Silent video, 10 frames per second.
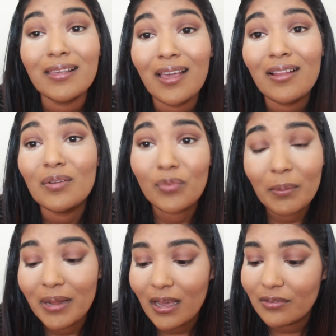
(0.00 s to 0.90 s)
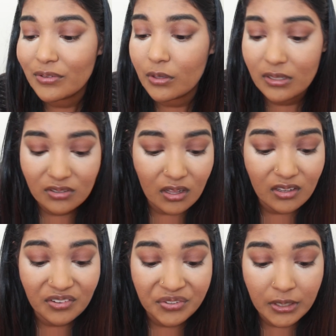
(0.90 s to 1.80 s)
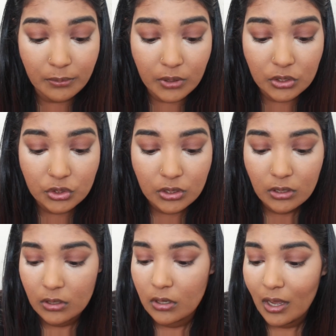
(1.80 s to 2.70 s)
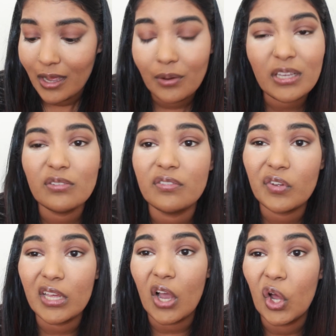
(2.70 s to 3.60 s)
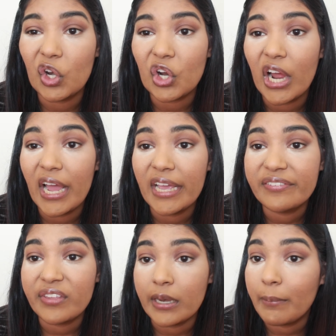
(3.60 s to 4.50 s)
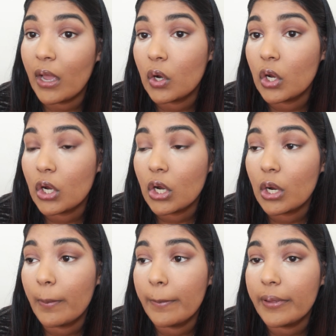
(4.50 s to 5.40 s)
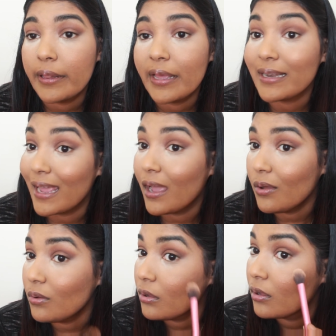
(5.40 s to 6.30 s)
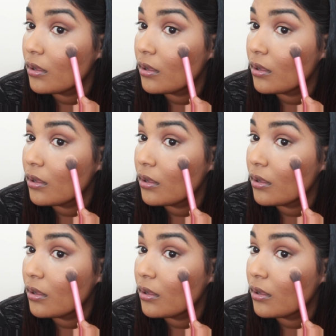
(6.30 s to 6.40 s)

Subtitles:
Y'all, it rubbed off, so let's call it a setting brush. I know I use it for like under eye setting powder, but like now,